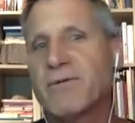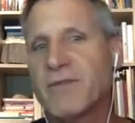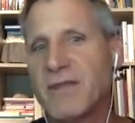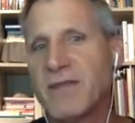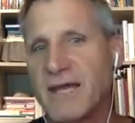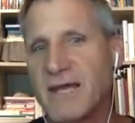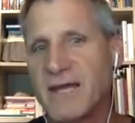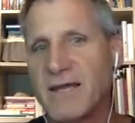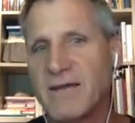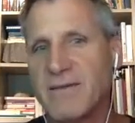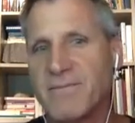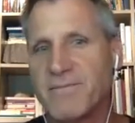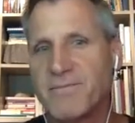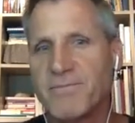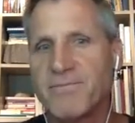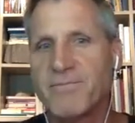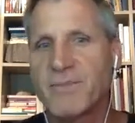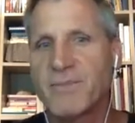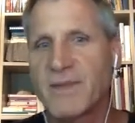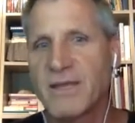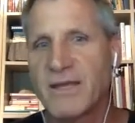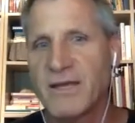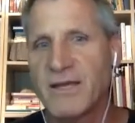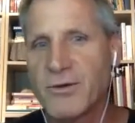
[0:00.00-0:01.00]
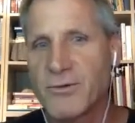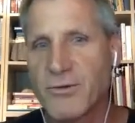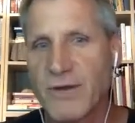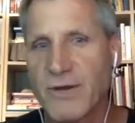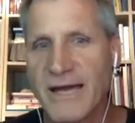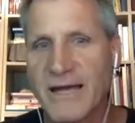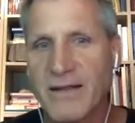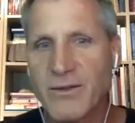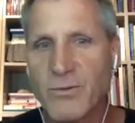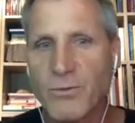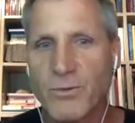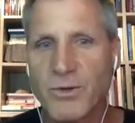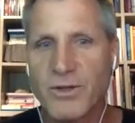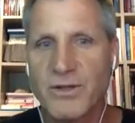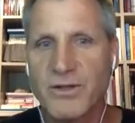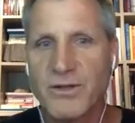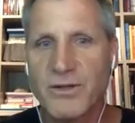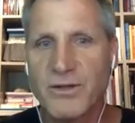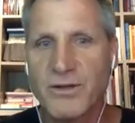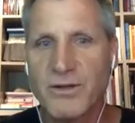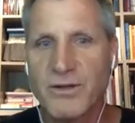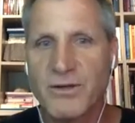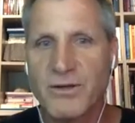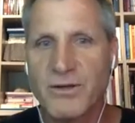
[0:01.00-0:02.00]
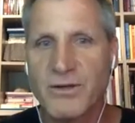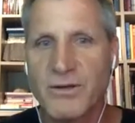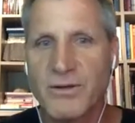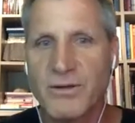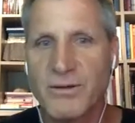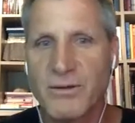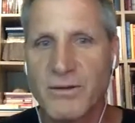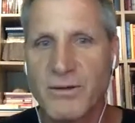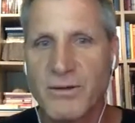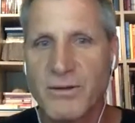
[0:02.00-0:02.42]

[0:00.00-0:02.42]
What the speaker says: they interact with the